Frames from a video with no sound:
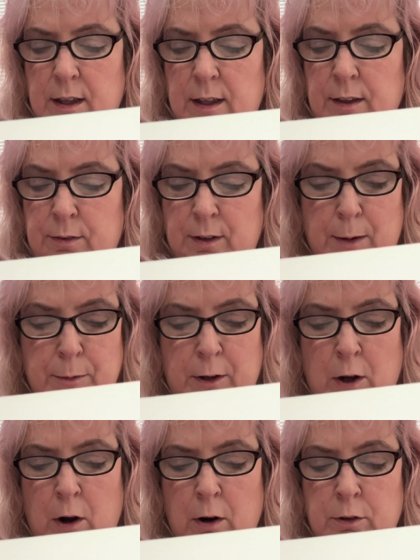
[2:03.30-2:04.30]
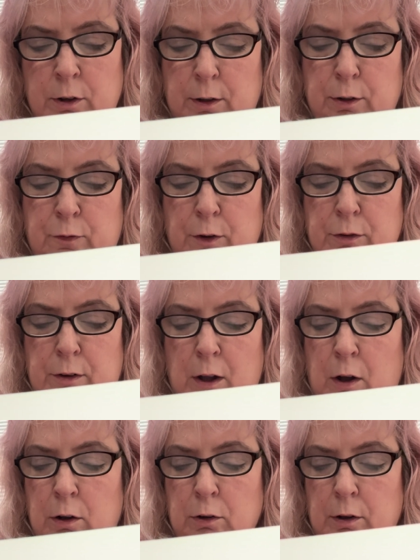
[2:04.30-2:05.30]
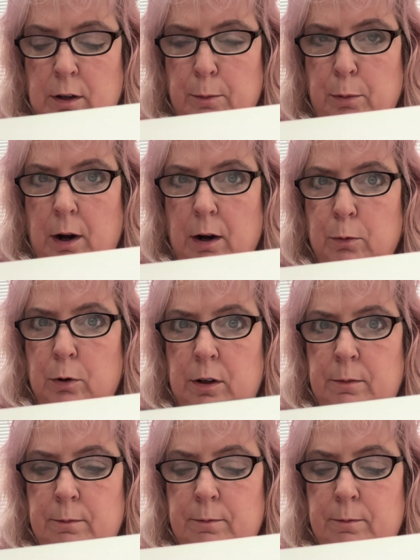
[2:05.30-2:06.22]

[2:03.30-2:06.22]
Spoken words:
He stopped the car and took his first long look at Briarwood.